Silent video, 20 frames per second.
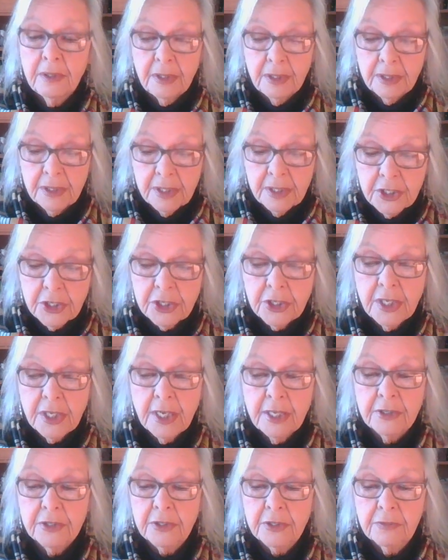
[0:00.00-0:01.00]
the
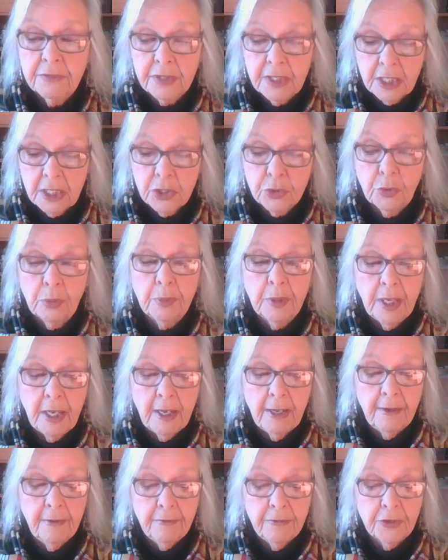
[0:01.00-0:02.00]
initiators of sexual
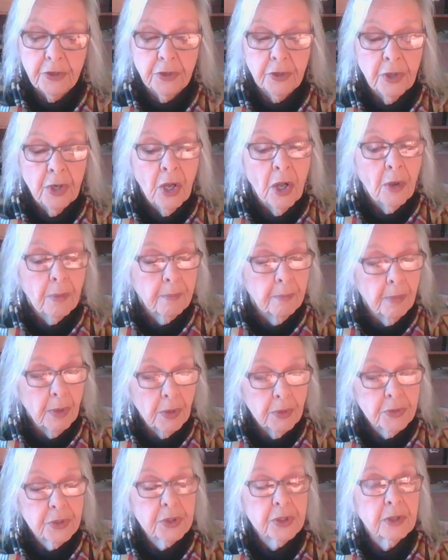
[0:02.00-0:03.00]
behavior
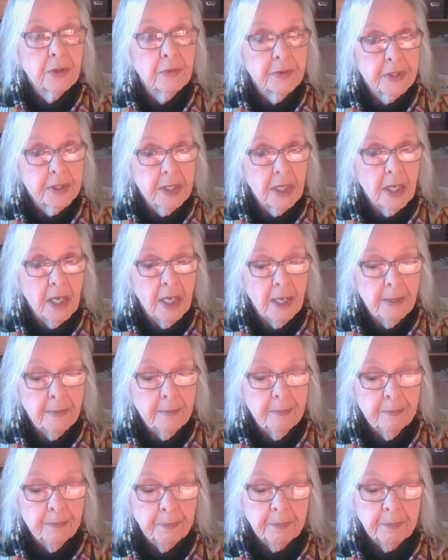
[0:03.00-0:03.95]
most of the time.